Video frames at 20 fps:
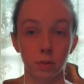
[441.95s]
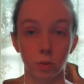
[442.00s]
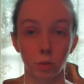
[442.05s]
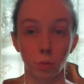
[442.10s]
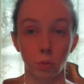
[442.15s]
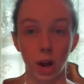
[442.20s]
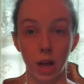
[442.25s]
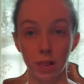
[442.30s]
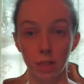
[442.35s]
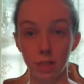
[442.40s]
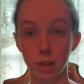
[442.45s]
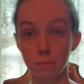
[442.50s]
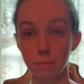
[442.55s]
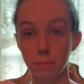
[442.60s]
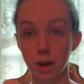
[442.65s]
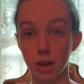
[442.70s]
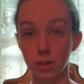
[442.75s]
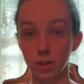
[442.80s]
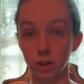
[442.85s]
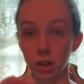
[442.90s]
when the
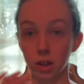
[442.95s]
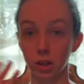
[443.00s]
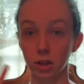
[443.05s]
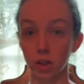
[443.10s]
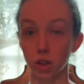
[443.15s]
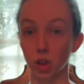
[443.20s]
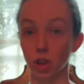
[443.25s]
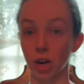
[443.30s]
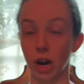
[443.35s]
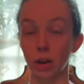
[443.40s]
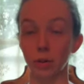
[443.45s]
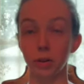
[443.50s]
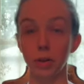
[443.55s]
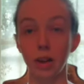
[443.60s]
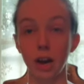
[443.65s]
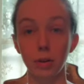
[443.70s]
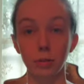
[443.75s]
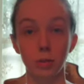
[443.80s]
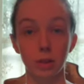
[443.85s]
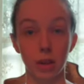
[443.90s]
mother shouted
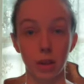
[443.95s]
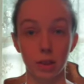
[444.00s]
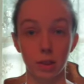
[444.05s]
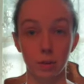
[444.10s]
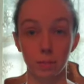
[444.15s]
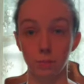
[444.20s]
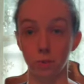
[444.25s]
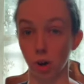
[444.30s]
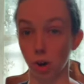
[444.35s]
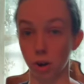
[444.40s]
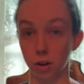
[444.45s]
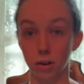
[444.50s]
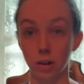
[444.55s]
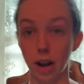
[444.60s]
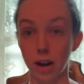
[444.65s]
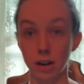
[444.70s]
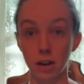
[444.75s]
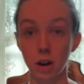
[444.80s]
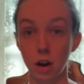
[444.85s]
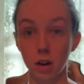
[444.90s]
out that the daughter
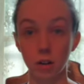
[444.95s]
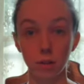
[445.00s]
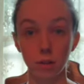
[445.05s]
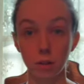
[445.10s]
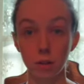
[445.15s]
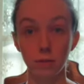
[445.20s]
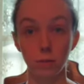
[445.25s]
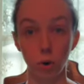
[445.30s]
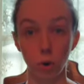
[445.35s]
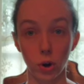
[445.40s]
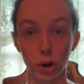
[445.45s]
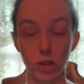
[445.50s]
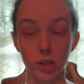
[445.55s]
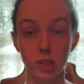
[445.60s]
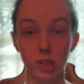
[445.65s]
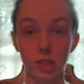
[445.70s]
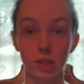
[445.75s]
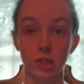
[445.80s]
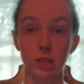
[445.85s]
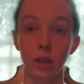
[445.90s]
had an ugly
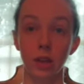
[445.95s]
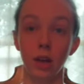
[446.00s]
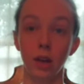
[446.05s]
voice,